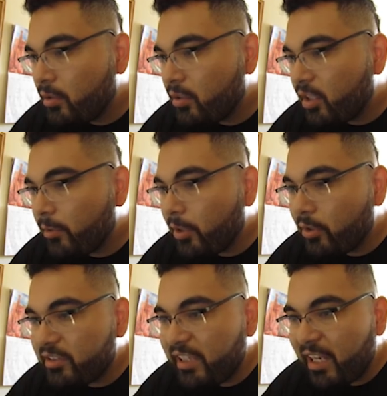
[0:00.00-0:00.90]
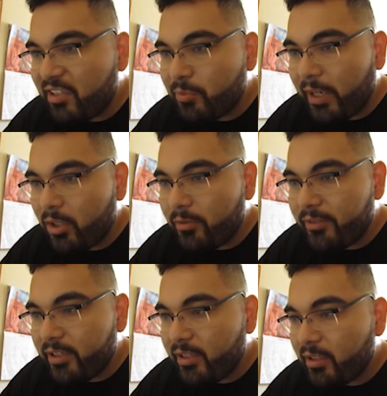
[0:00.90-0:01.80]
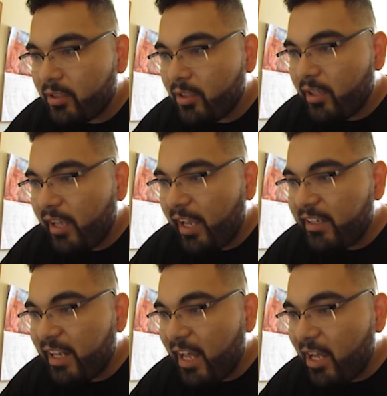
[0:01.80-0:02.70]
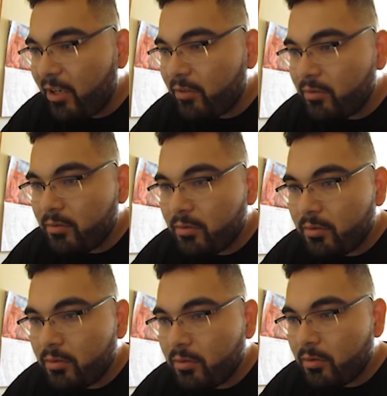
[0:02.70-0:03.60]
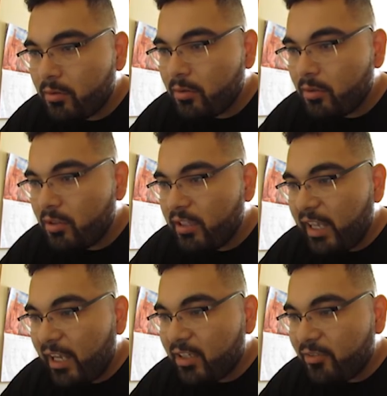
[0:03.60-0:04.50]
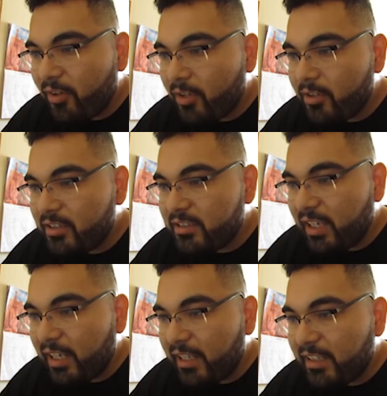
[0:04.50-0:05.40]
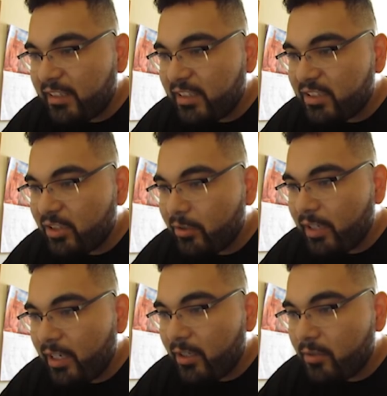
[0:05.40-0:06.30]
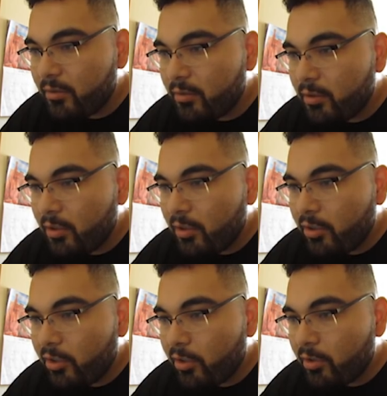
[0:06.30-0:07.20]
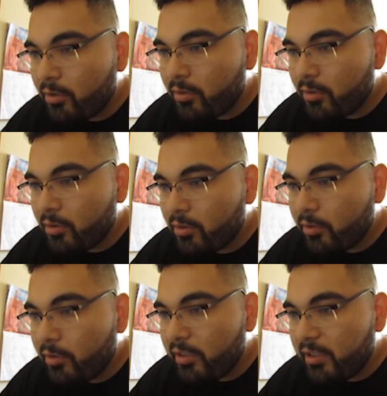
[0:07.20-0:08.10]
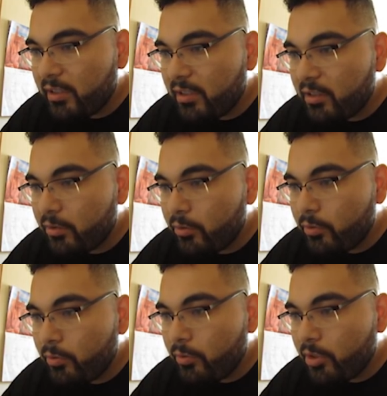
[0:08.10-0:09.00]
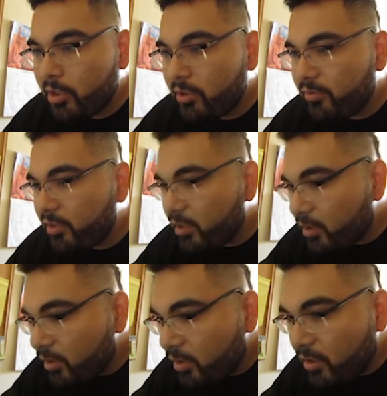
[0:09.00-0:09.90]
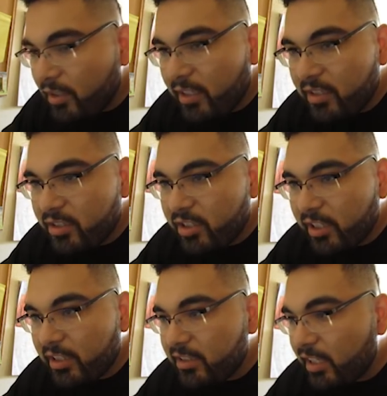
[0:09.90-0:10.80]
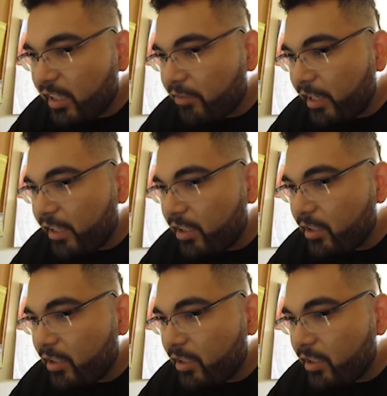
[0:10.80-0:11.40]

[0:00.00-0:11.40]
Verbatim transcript: There we go. See how it's right over it? And now I just follow the design. I take this node out, you know, do this, curve it. Let's check this out. Like right here,